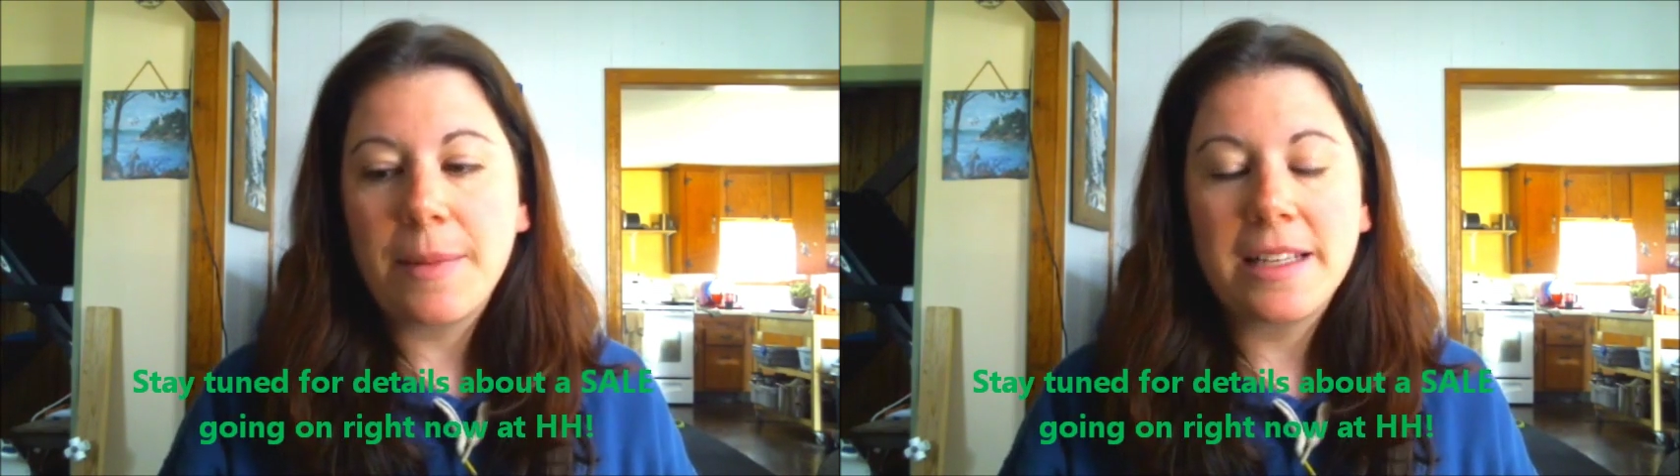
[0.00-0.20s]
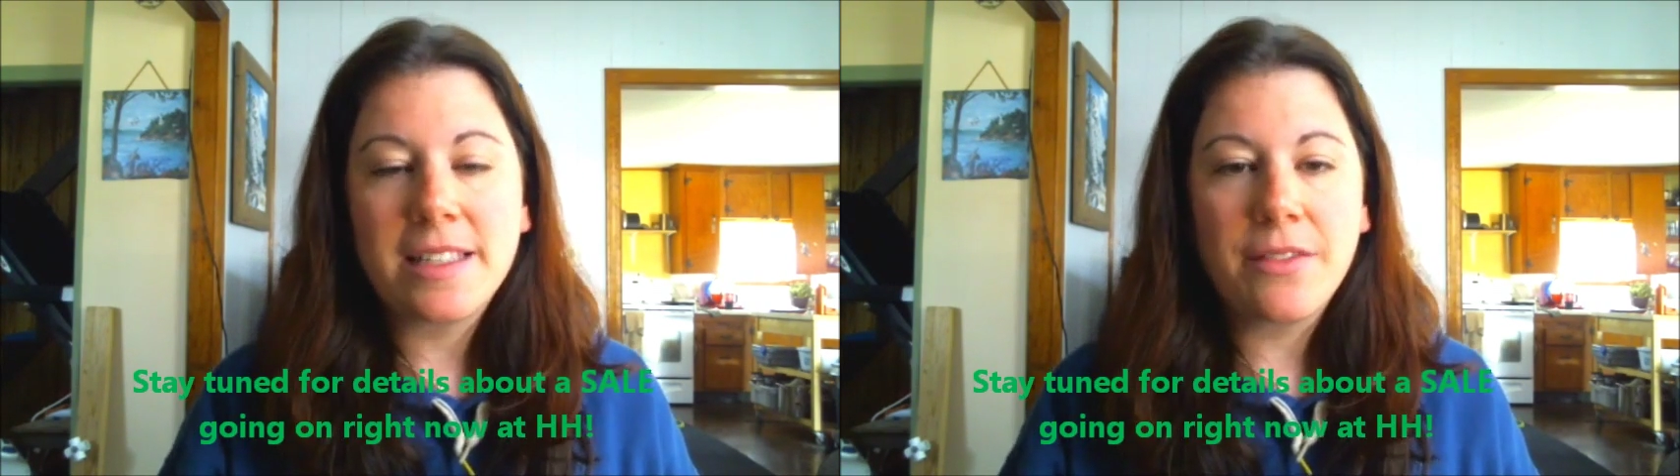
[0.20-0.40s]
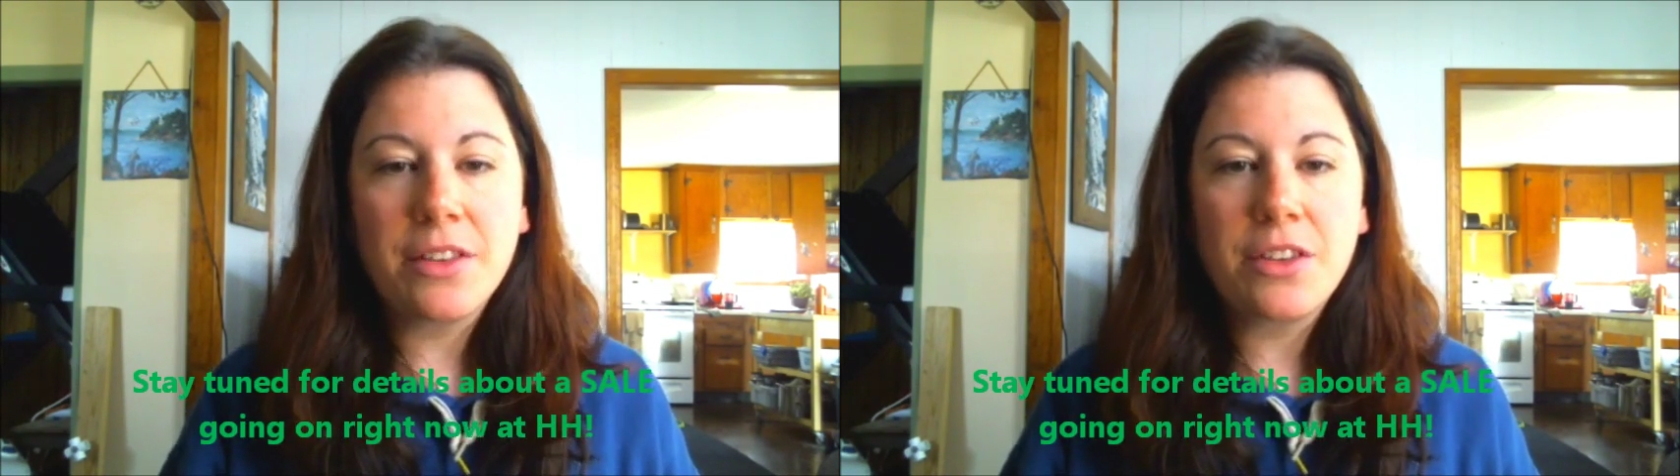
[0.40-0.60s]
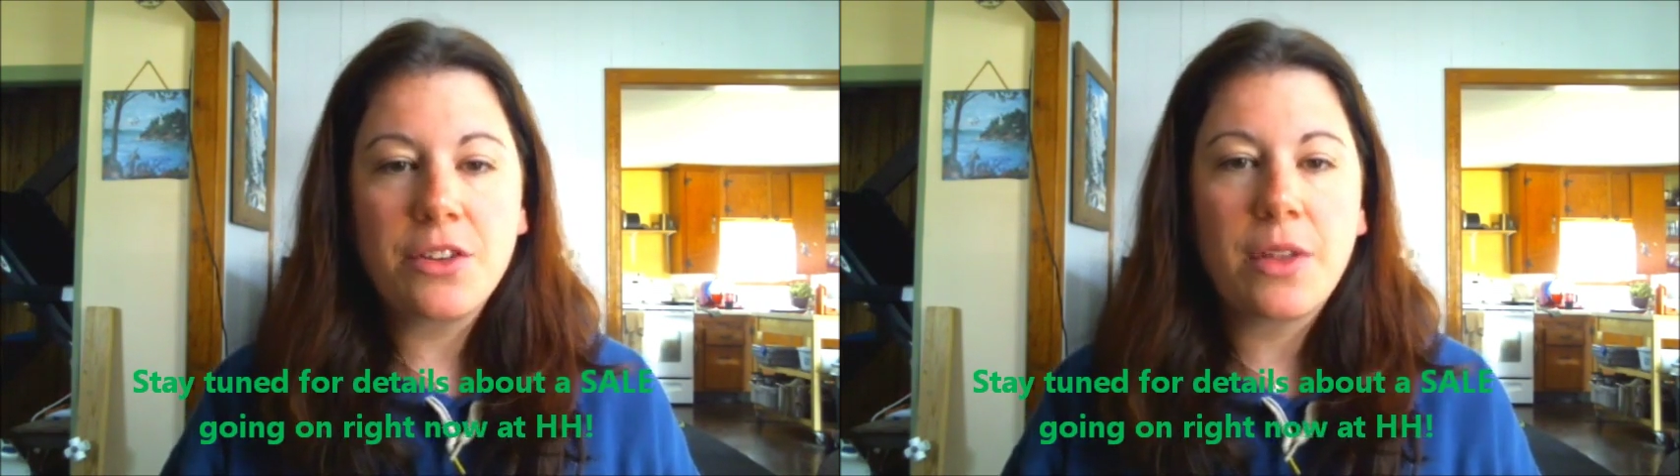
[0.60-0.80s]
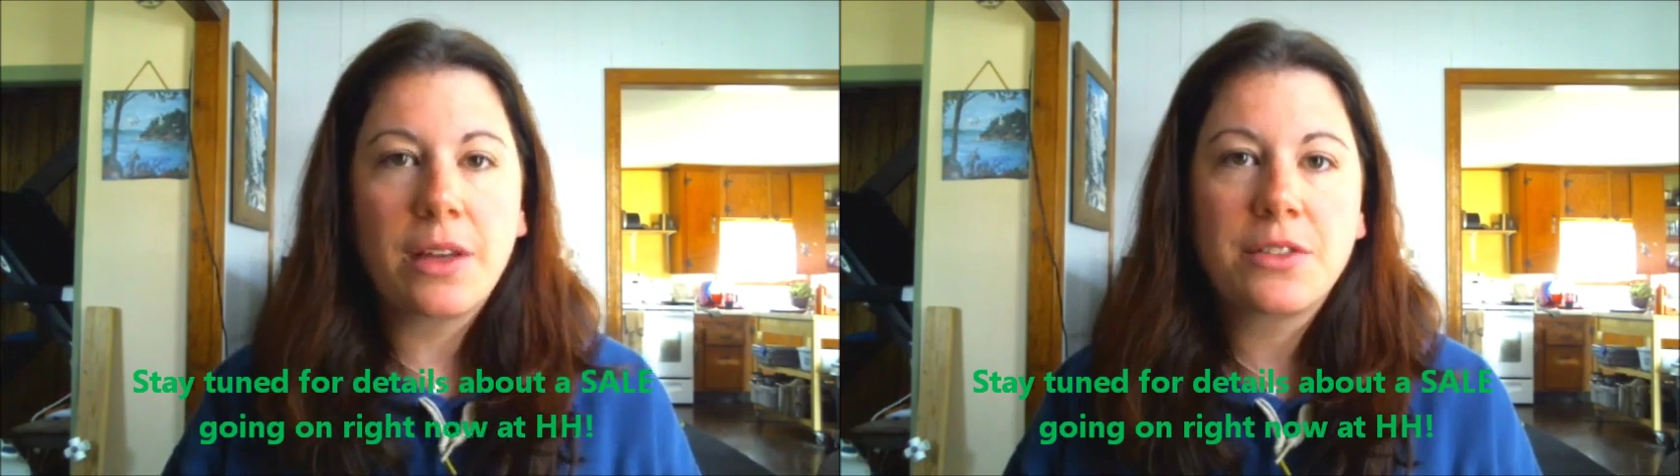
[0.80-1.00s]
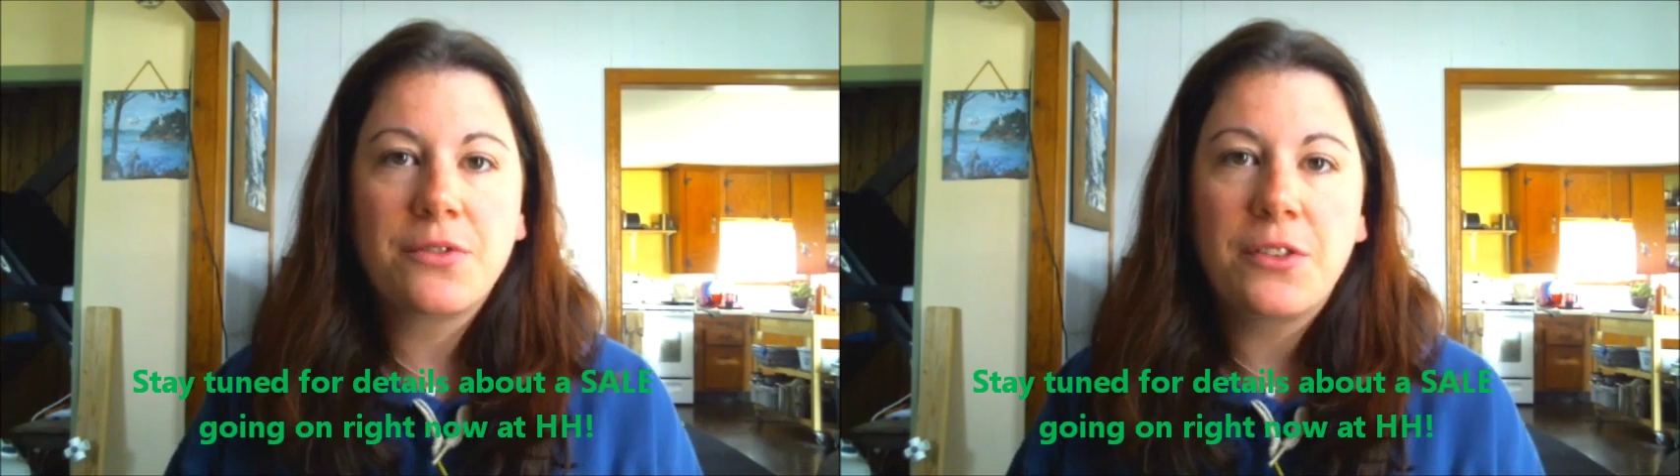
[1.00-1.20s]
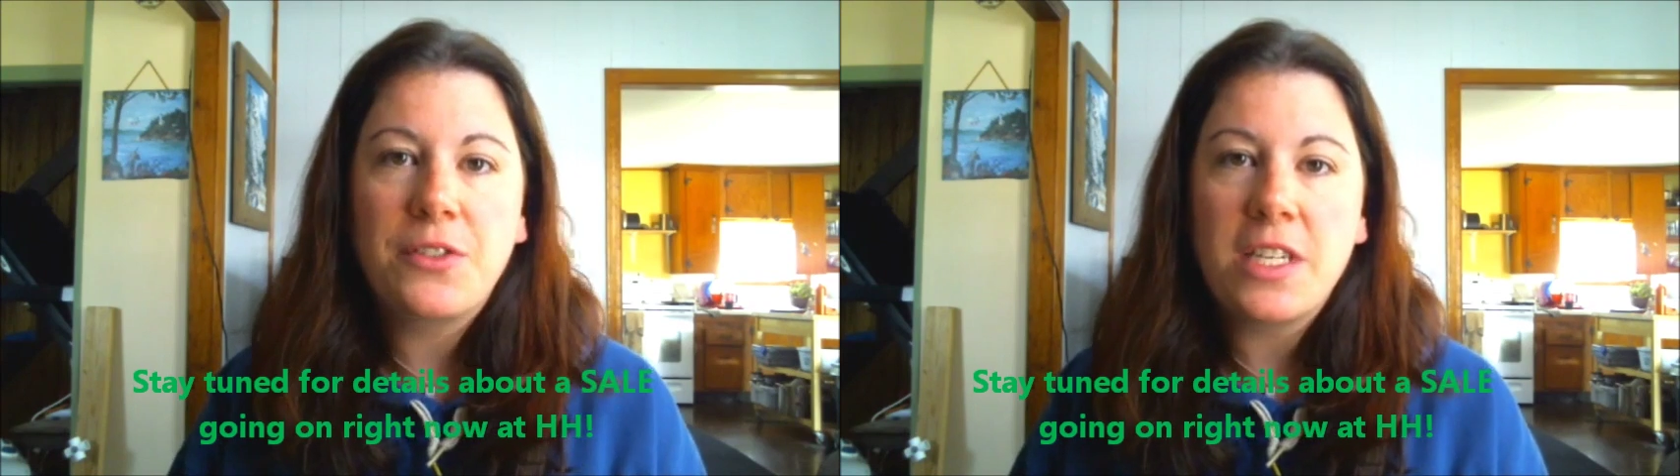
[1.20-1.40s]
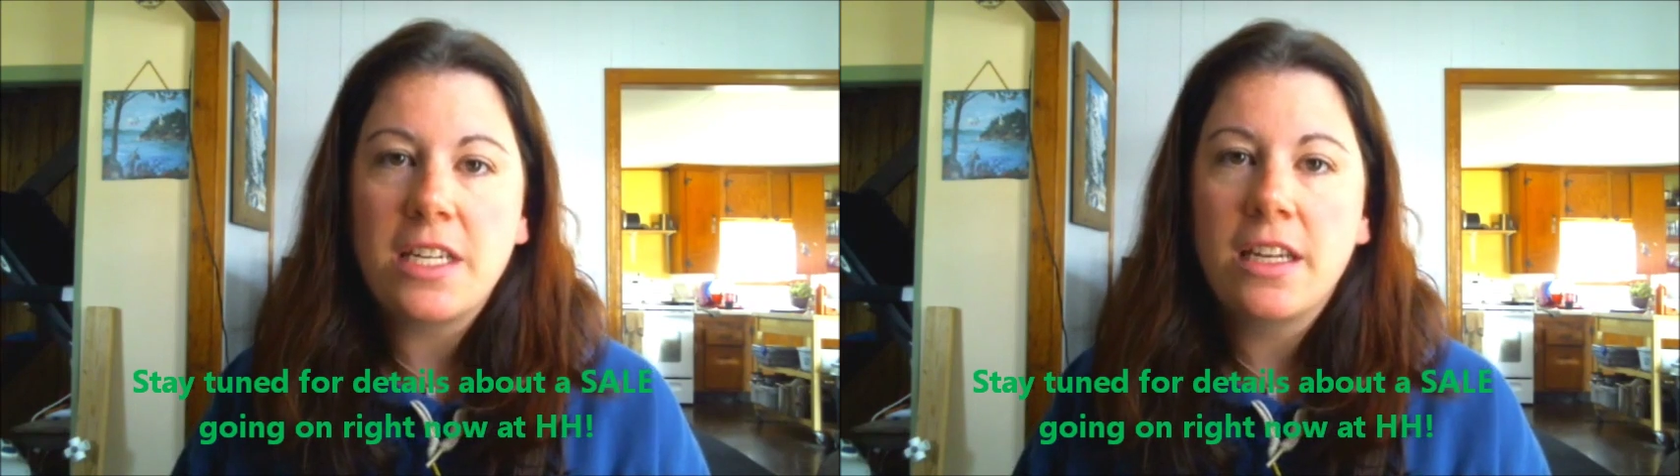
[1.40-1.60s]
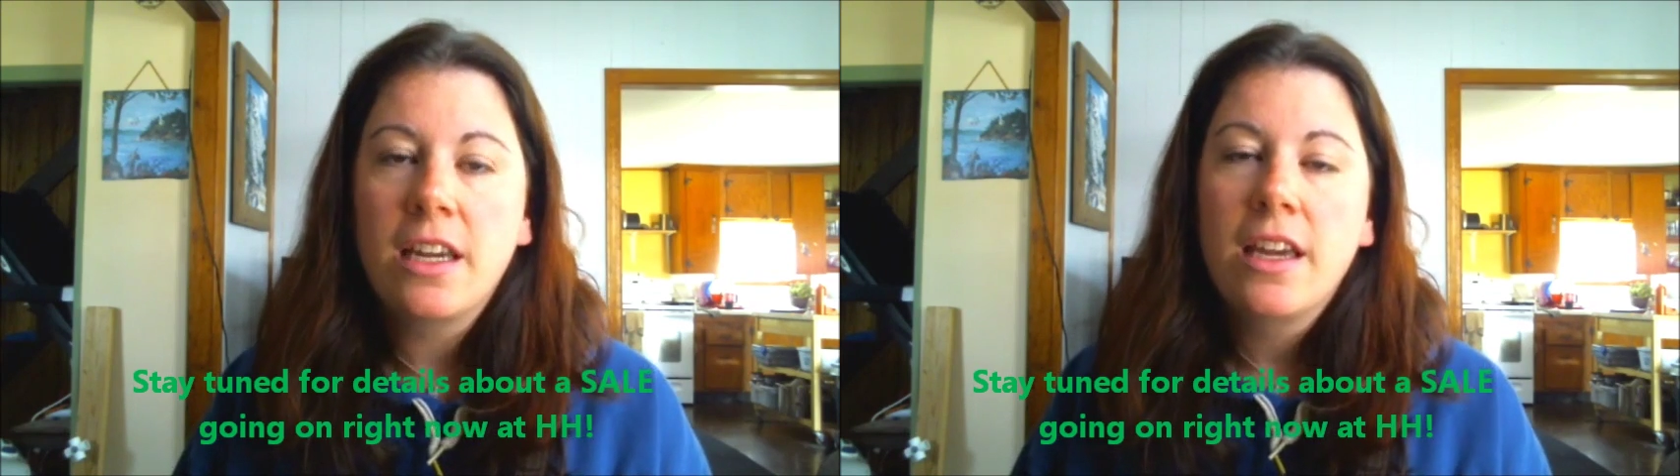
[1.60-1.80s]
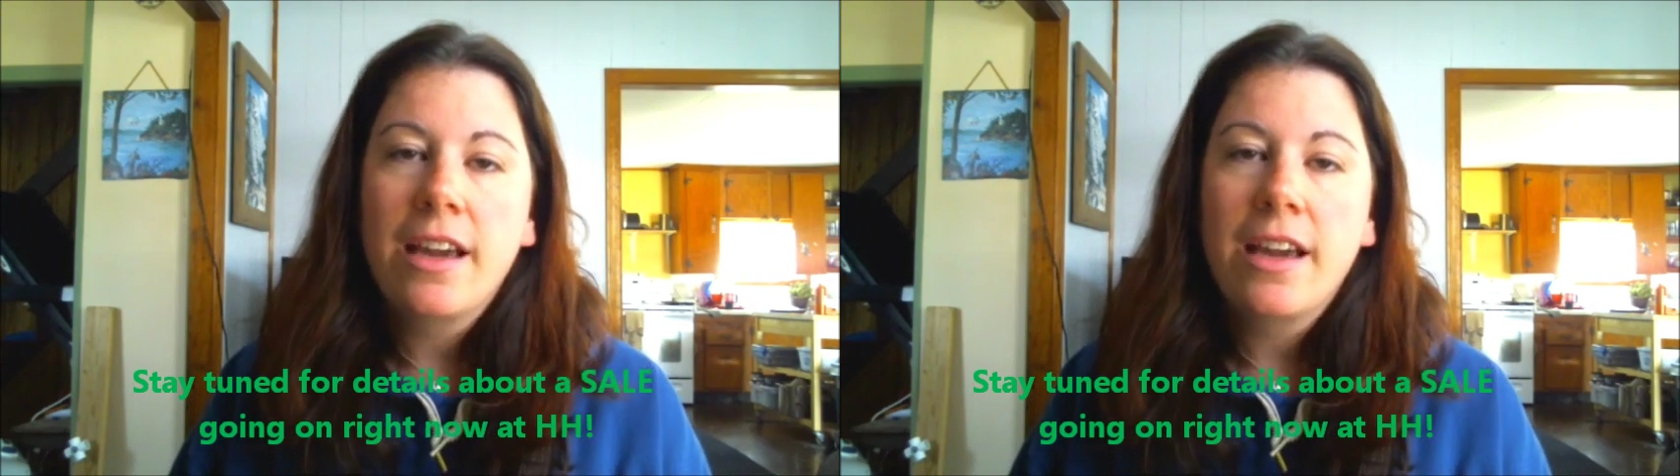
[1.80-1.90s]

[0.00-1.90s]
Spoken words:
May 7th, 2015.